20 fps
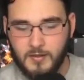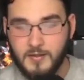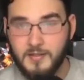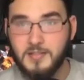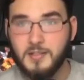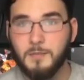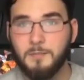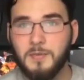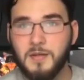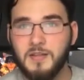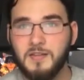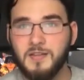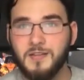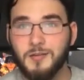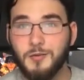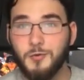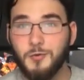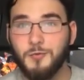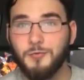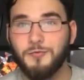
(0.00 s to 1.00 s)
This could be the
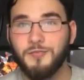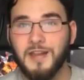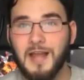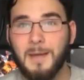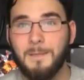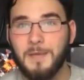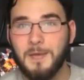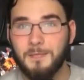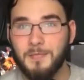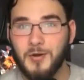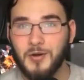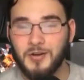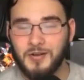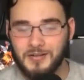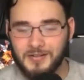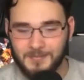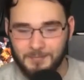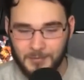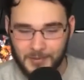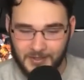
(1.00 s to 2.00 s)
new Flappy
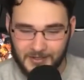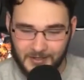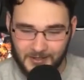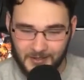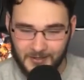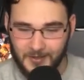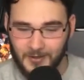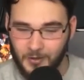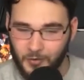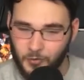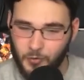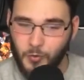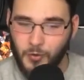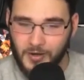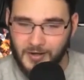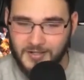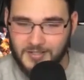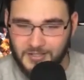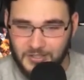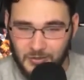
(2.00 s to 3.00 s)
Bird, but not
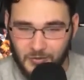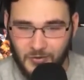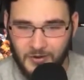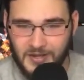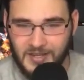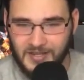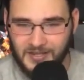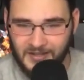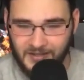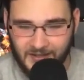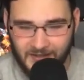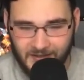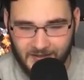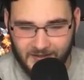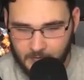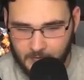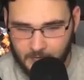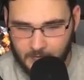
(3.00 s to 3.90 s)
quite as annoying.